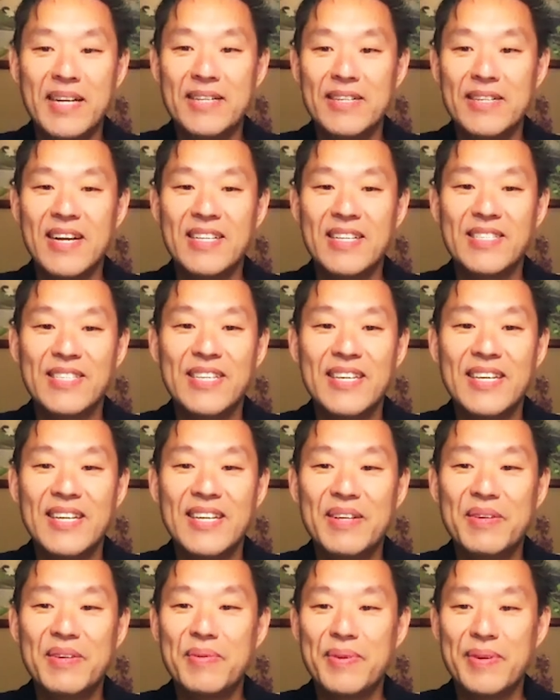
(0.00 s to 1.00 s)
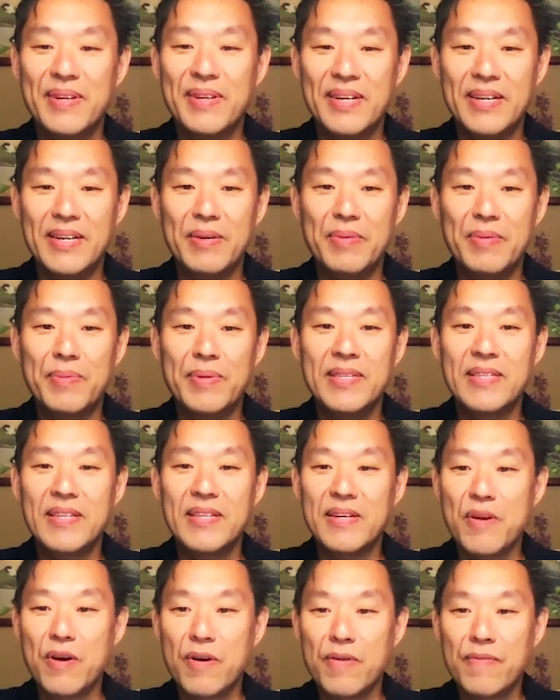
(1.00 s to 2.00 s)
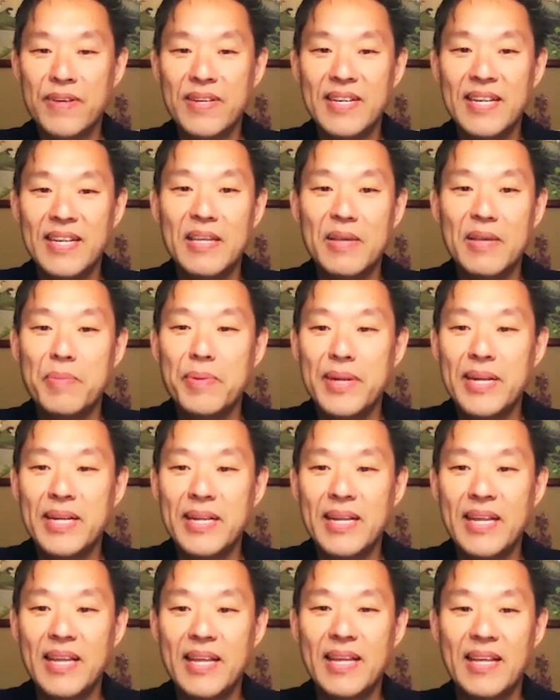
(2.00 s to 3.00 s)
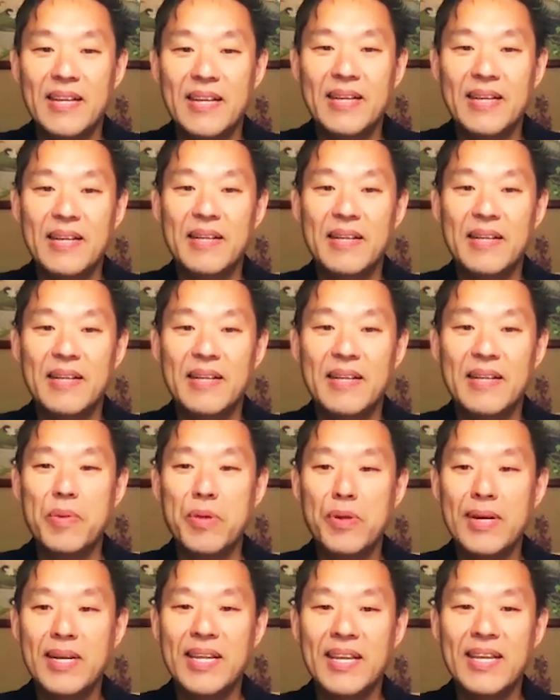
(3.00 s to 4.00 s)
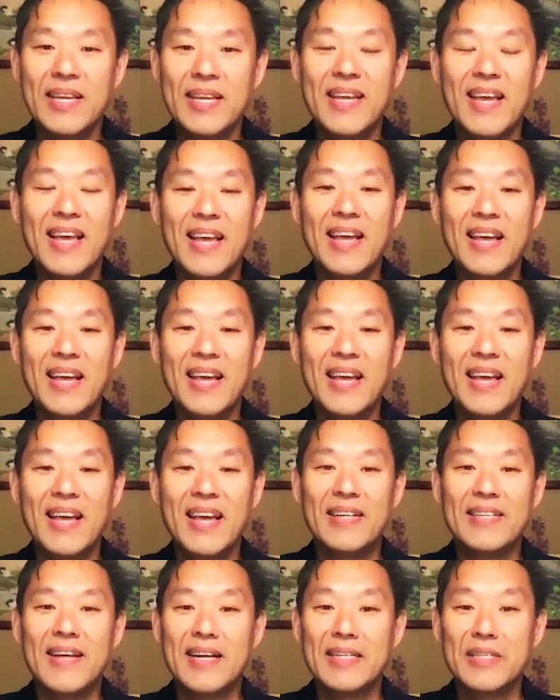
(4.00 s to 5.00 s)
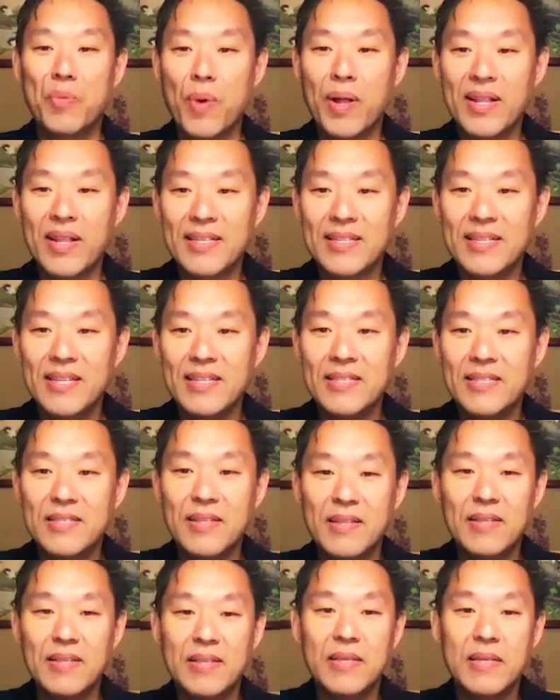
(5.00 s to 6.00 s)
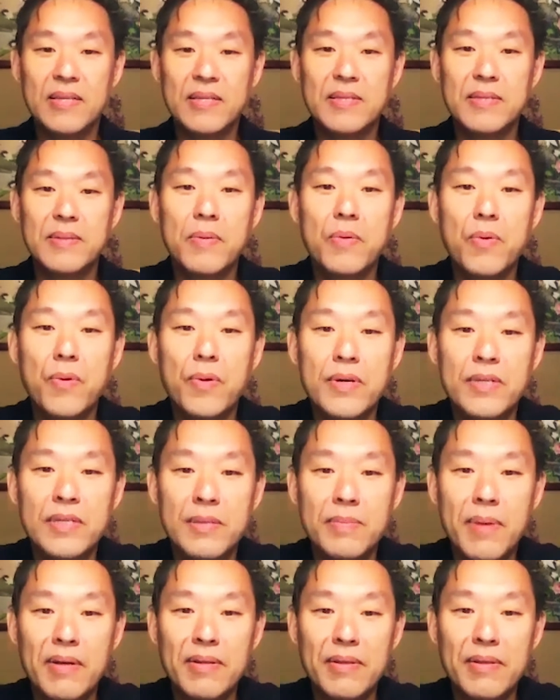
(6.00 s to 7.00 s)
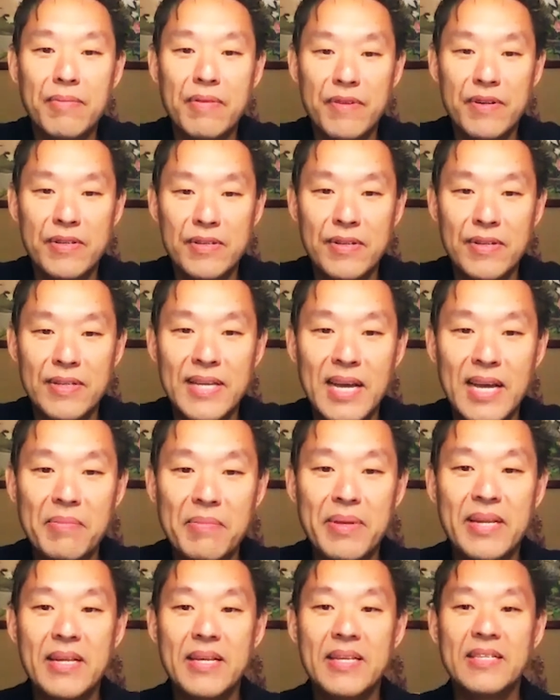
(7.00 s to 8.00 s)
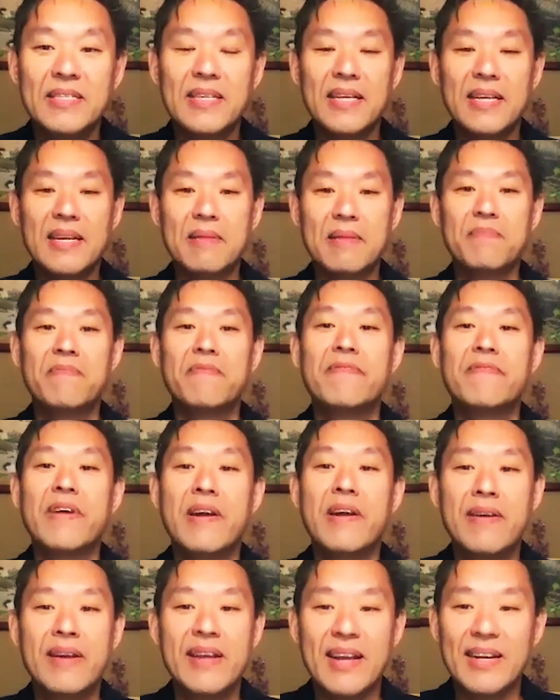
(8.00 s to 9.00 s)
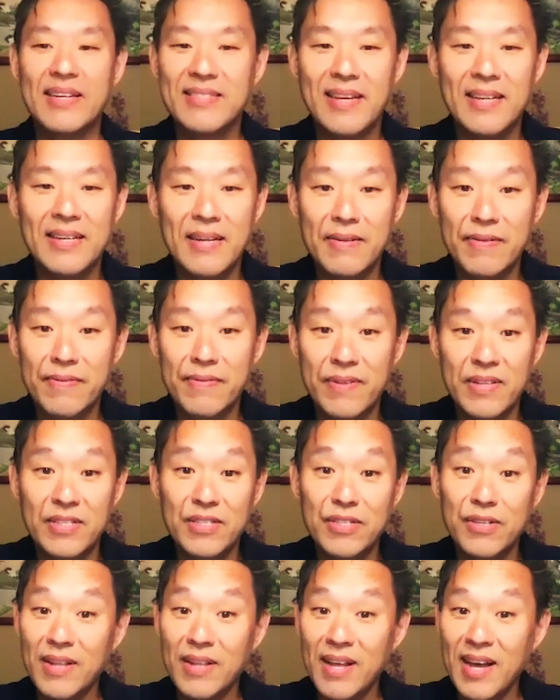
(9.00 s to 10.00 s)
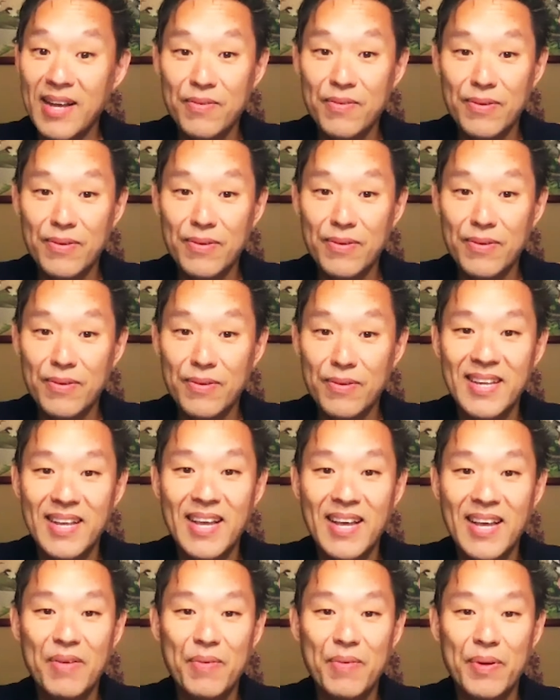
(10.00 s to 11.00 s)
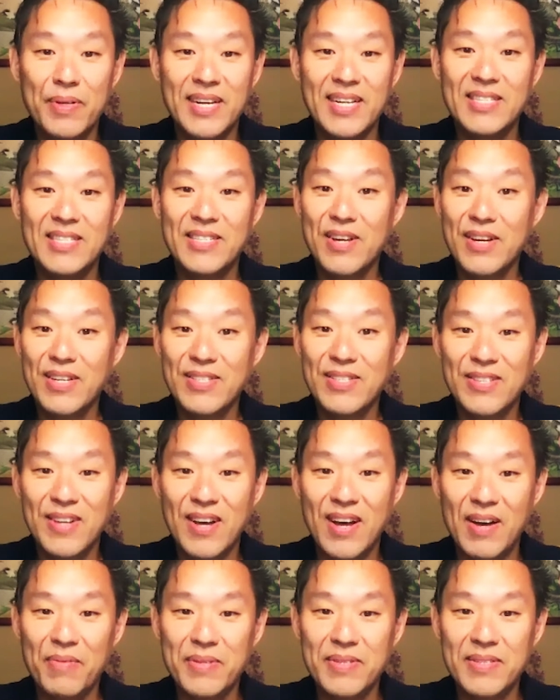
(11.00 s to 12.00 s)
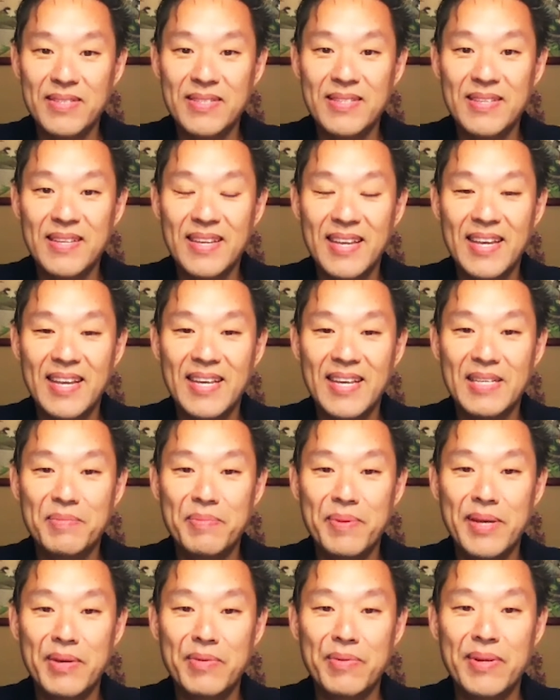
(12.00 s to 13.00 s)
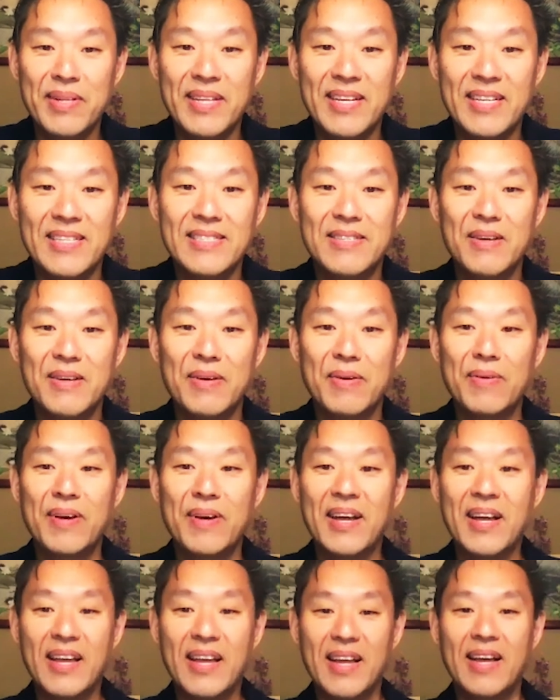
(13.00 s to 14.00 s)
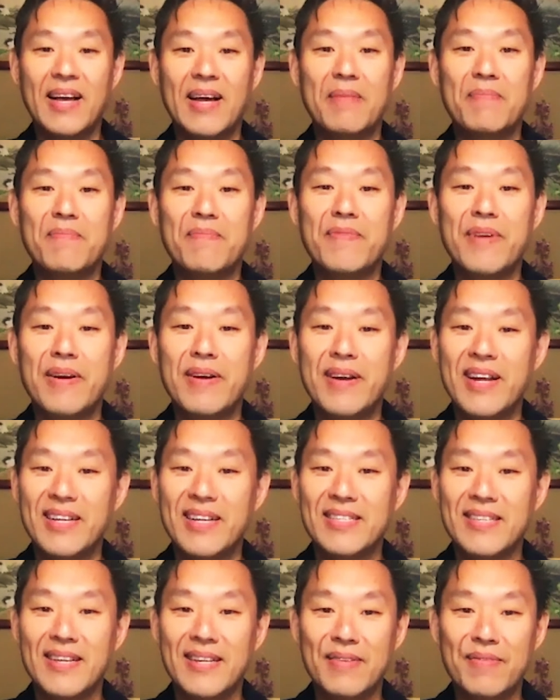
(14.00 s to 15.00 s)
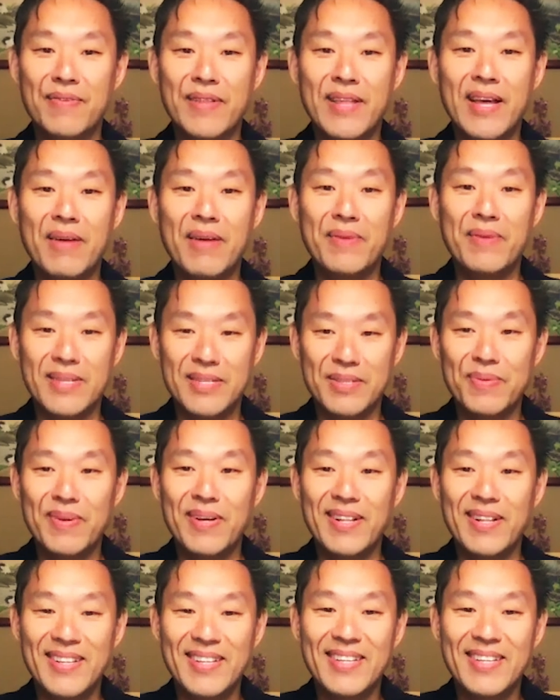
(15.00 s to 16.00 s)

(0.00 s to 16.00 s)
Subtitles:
Kaji with the COVID and the immunity, Dr. Wellington's course about the reversible diabetes, and I'm very excited for the July course, which I just saw is being released. So I'm very excited for that one as well.